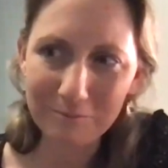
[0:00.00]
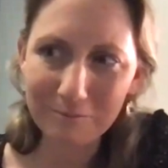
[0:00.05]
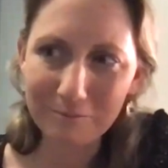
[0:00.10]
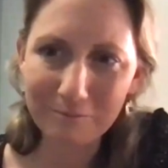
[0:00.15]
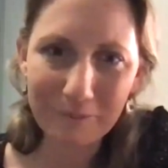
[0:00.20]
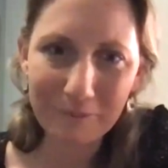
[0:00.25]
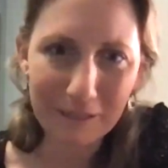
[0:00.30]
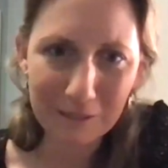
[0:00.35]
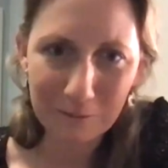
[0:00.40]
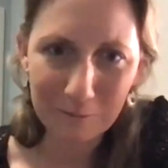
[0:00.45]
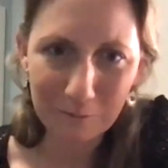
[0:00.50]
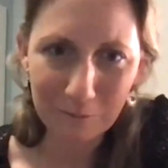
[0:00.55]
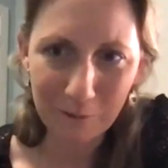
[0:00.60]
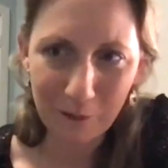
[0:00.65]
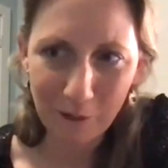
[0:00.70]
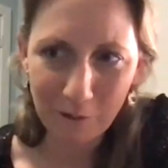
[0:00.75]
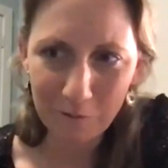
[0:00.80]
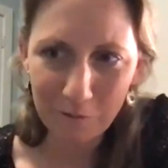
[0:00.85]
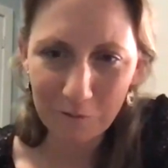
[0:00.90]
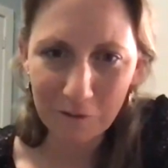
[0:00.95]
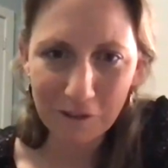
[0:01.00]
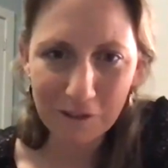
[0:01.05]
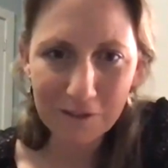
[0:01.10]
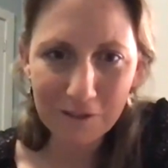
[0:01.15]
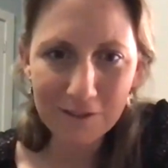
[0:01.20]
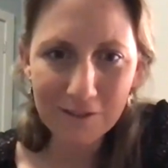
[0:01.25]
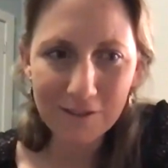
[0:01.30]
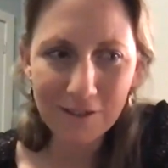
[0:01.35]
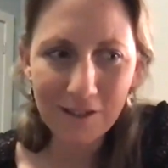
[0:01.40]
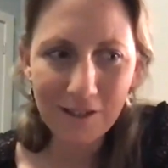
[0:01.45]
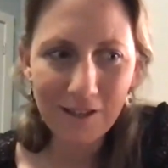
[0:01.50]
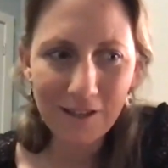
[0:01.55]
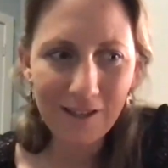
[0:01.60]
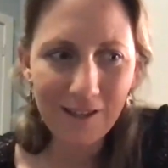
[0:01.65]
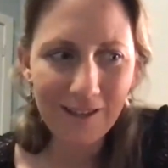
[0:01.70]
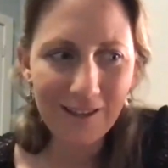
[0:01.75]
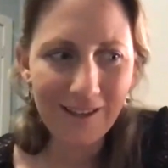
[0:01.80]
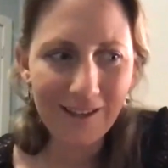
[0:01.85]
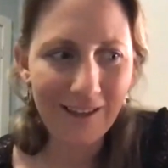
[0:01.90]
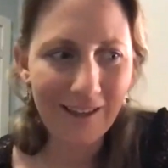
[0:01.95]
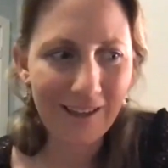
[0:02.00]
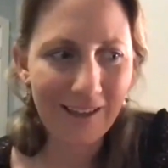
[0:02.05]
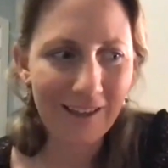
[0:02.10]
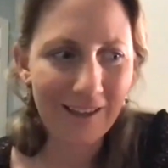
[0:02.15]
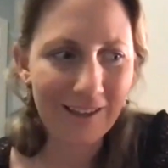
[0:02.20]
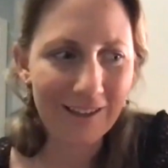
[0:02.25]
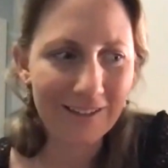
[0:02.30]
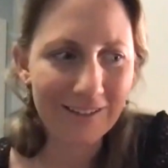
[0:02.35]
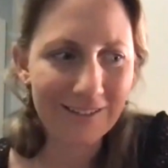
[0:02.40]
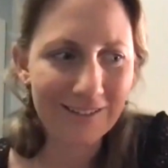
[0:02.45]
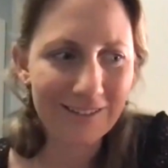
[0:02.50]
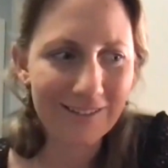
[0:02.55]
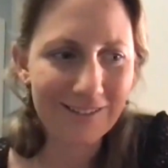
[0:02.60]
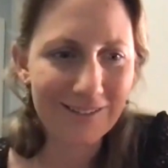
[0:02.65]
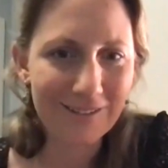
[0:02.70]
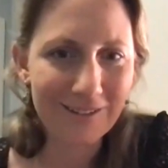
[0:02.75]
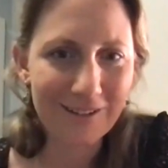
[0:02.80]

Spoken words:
bed and breakfast, and